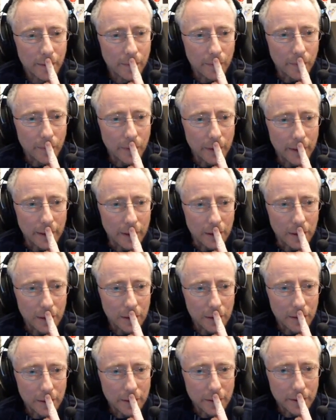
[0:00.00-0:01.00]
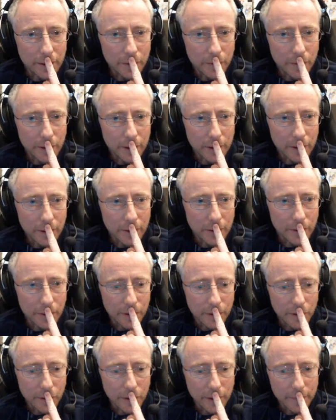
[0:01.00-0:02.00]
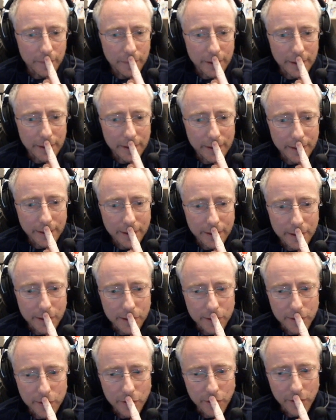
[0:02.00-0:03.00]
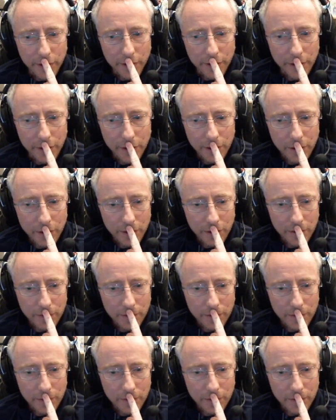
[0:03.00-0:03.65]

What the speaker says: Well, I think we're going to go straight back into Saurian.